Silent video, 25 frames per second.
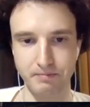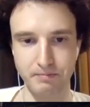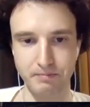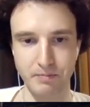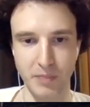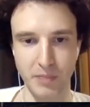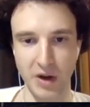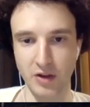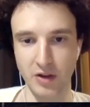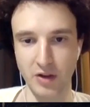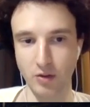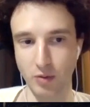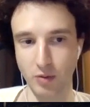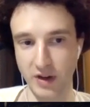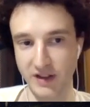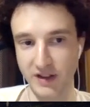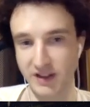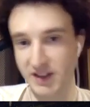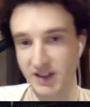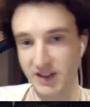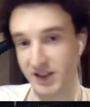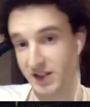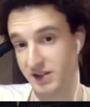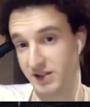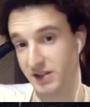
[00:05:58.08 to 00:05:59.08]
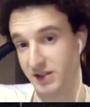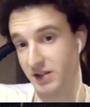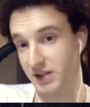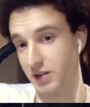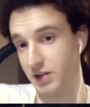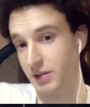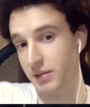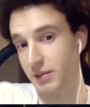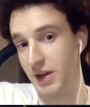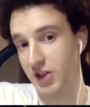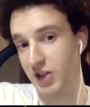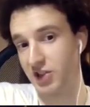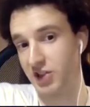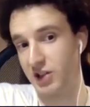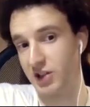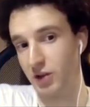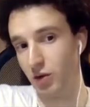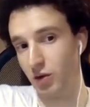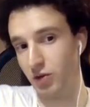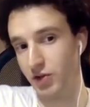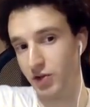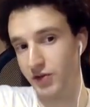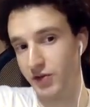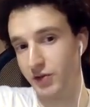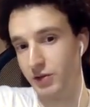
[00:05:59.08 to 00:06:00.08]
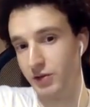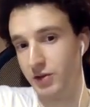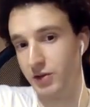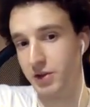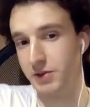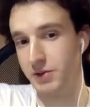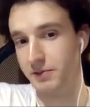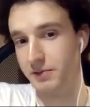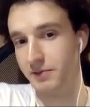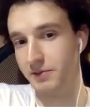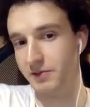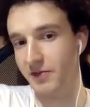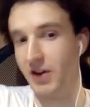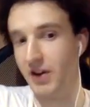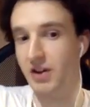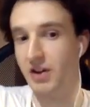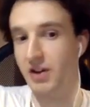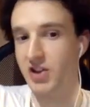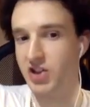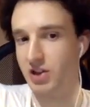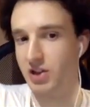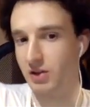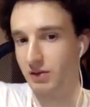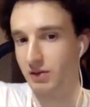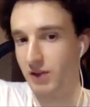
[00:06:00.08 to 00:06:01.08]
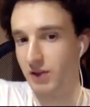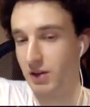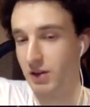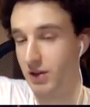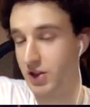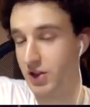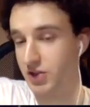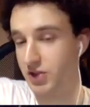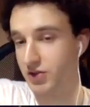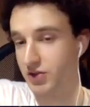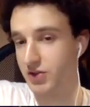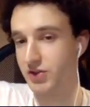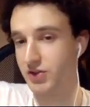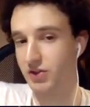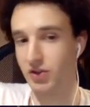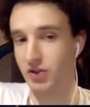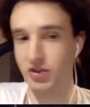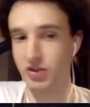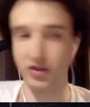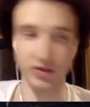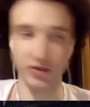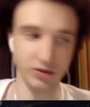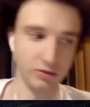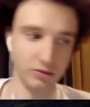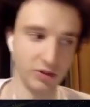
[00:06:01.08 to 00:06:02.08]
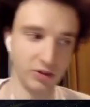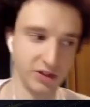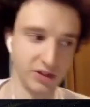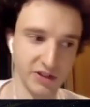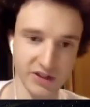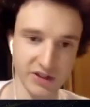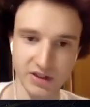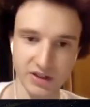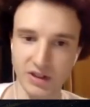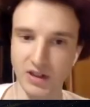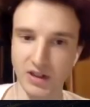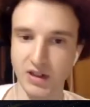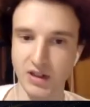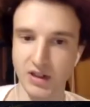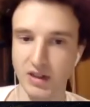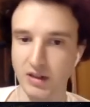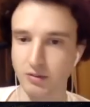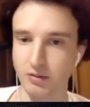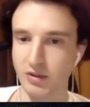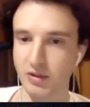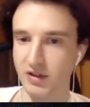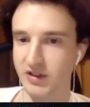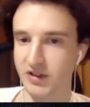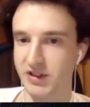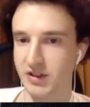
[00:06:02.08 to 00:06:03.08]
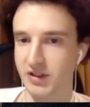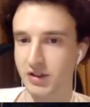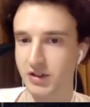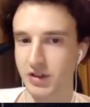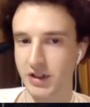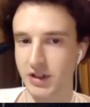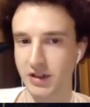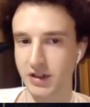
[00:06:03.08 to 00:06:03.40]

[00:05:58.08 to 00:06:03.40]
By the way, this theorem actually holds for very general valuations, not just the ones we consider here,